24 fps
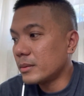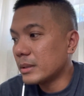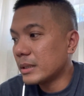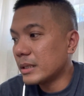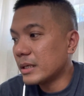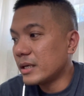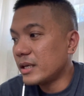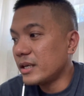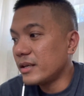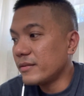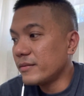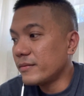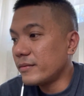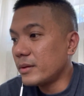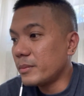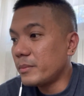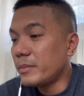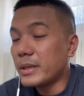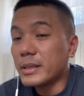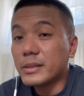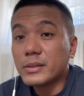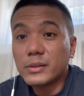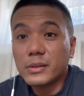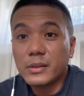give the
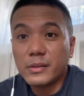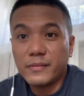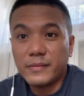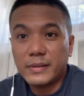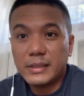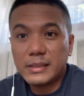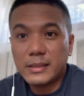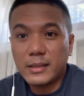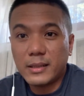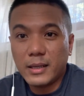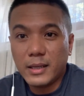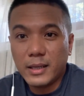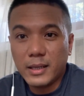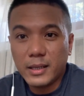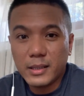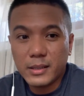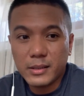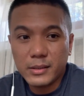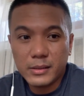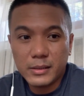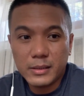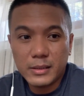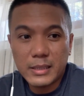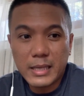best service that he
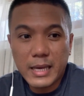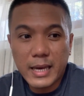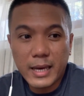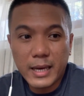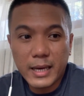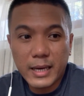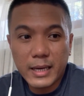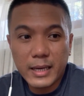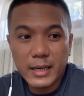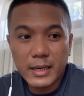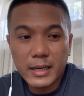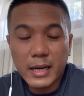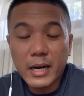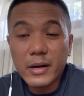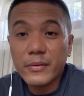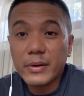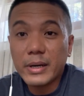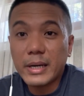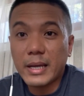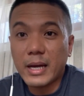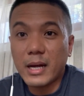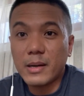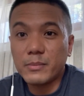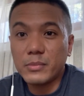could, and I
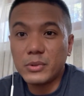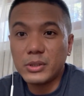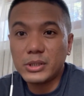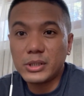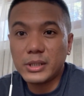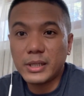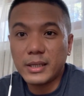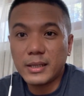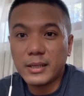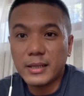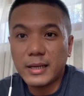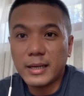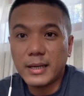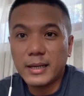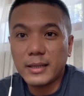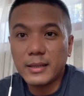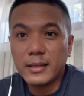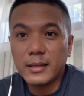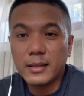really appreciate that.